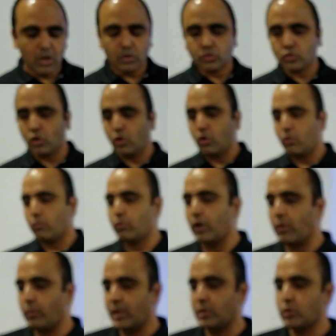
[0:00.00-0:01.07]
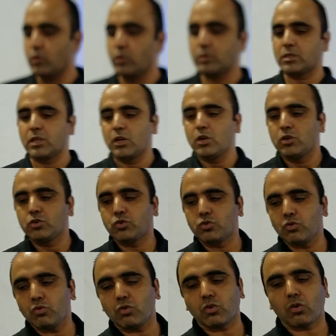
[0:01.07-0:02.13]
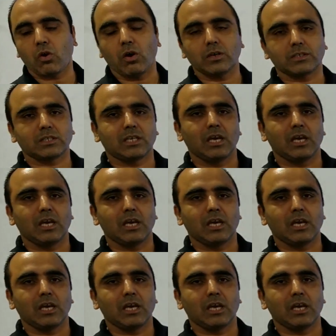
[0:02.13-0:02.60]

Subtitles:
So we will use two cross